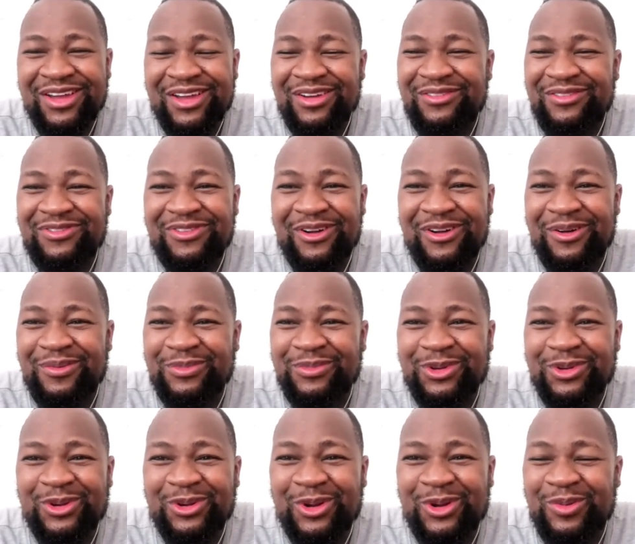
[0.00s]
From,
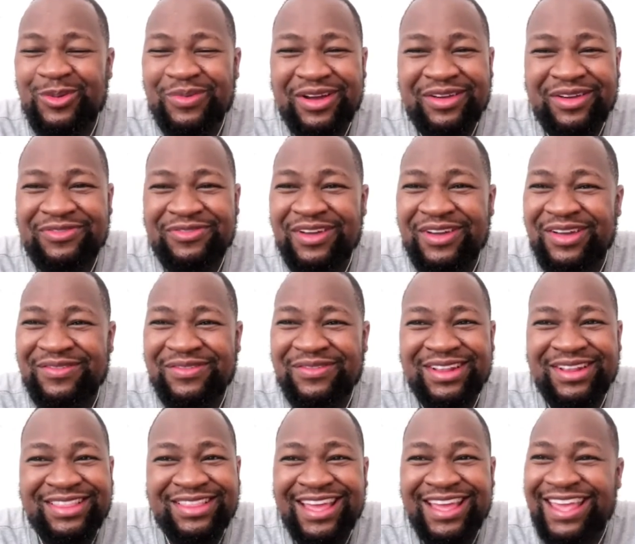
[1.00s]
my
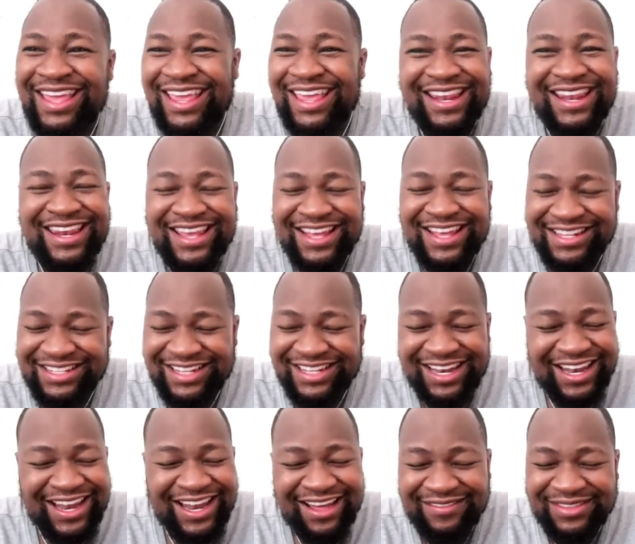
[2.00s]
favorite, the Indians, I
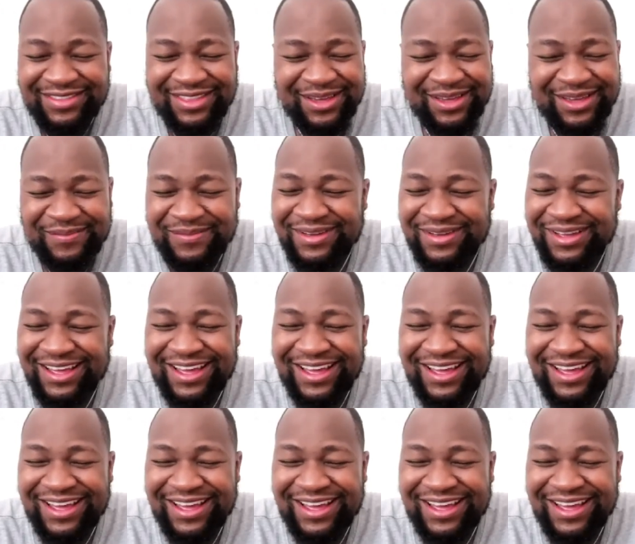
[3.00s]
love them.